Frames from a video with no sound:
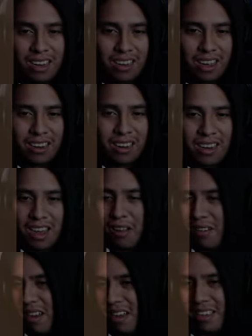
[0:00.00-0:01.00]
Nah, nah,
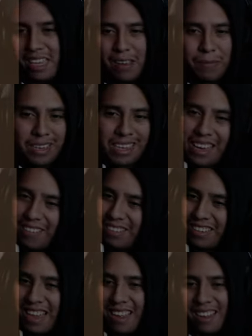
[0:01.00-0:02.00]
nah, nah. I can't be game
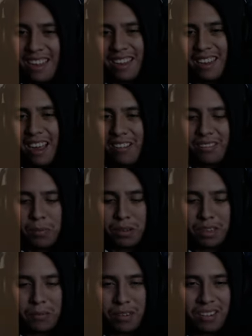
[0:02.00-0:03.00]
with that. Nah, I'm just
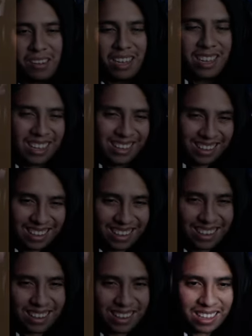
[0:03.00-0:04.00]
playing, bro. What do you gain
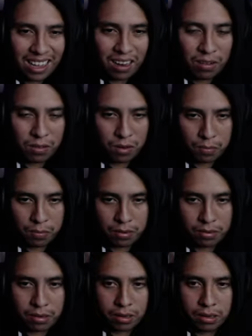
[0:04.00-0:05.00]
from that? I don't know,
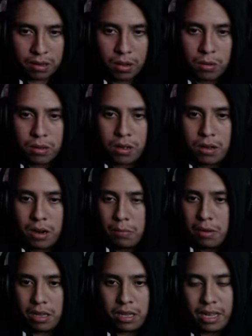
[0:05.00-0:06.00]
bro. Oh, God. I'm
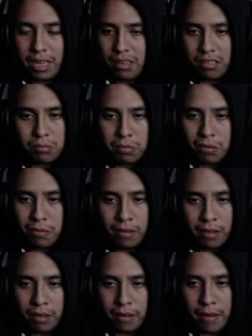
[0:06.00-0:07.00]
not liking this, bro.
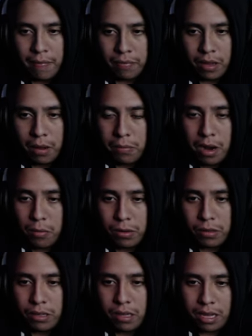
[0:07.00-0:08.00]
I'm not
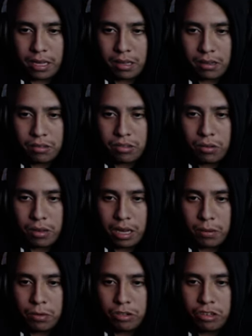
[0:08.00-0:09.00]
really liking this.
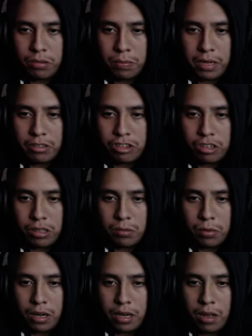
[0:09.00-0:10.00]
Okay, we should be chilling
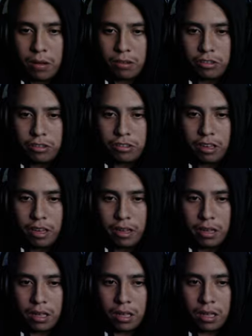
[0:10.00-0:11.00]
right now, I should
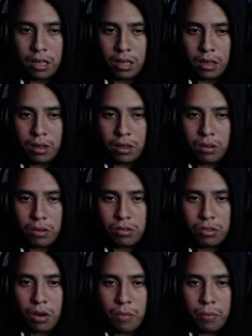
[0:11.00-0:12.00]
say. Let's
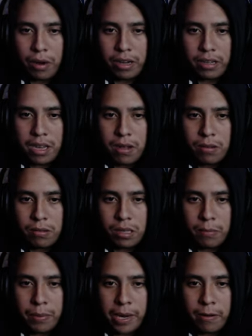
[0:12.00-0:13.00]
go break down
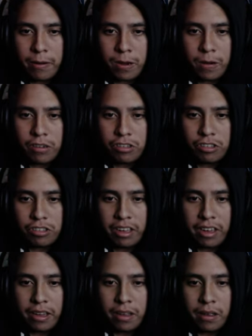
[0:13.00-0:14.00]
the barrier, I should
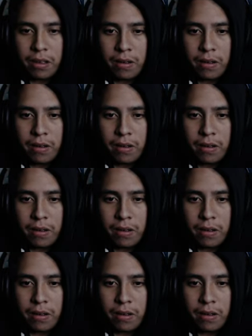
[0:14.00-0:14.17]
say.